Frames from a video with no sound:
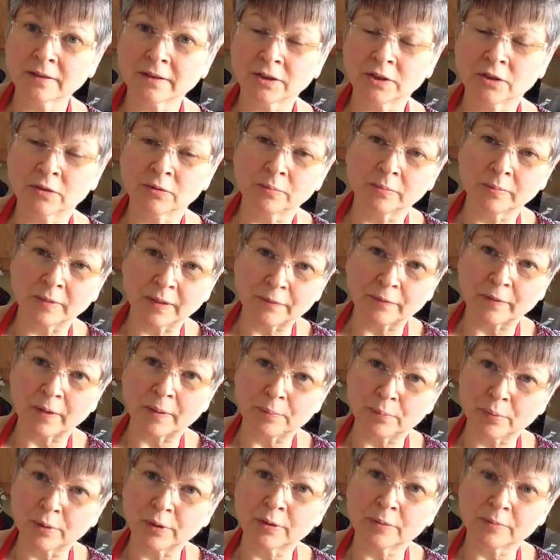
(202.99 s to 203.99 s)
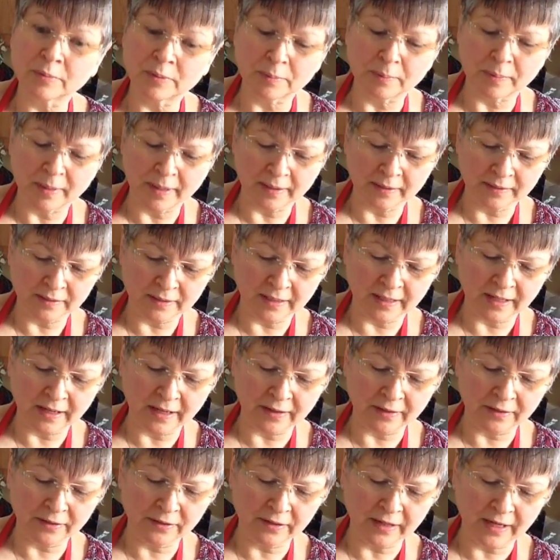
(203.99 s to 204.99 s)
If I put them
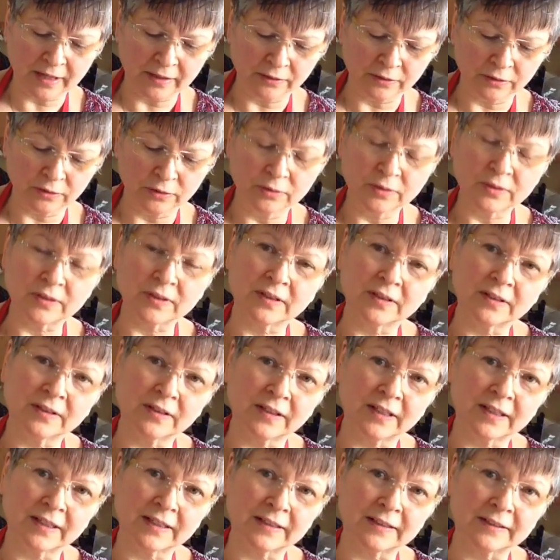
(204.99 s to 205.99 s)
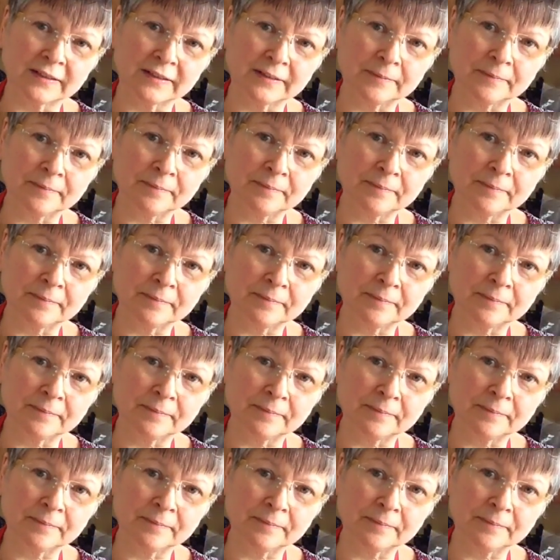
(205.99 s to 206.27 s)
together, I'll use it like a